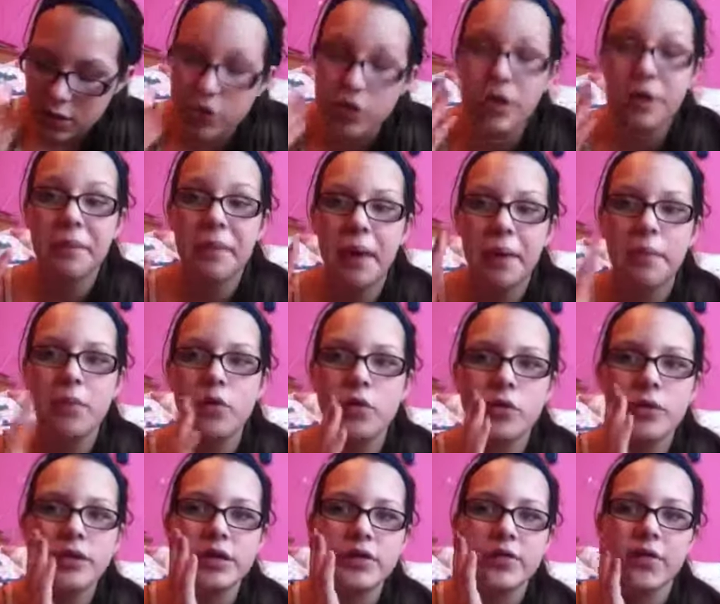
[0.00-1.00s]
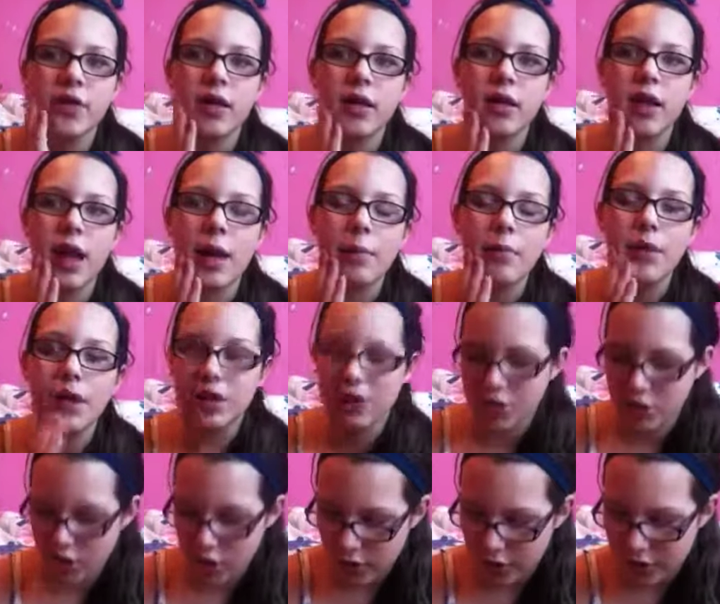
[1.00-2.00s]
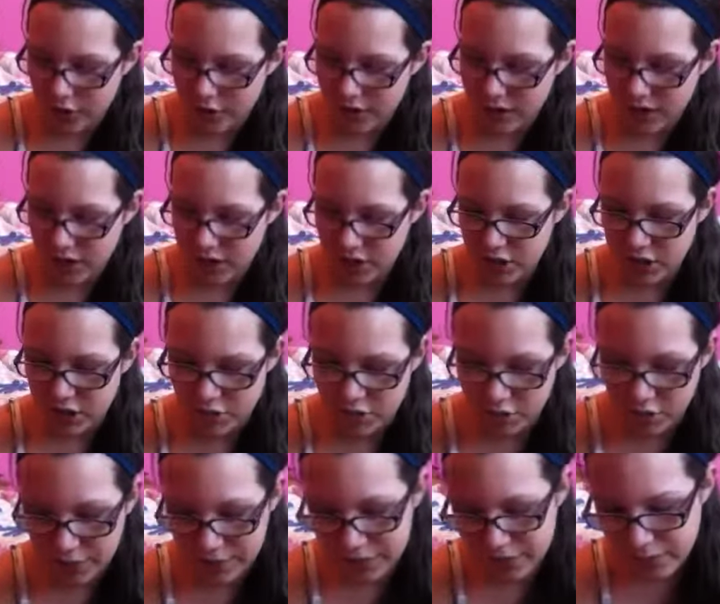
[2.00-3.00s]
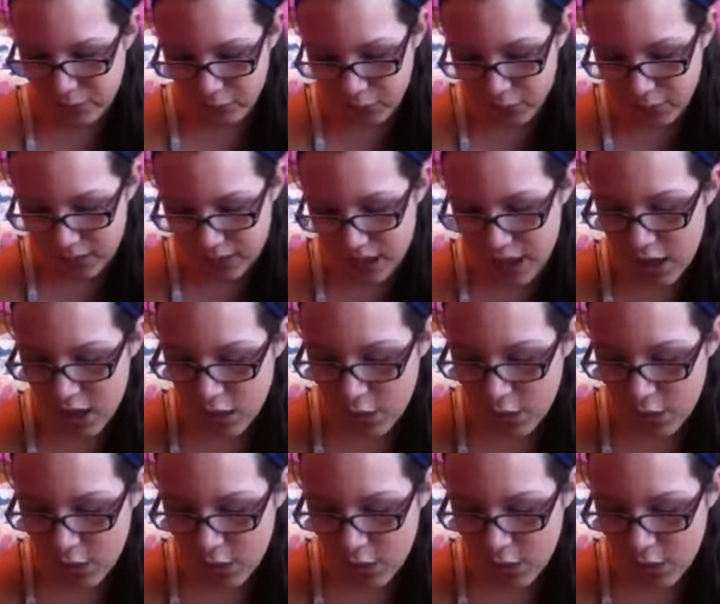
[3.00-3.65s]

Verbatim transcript: Dream Matte Mousse for, like, blush or foundation or Dream Smooth Mousse?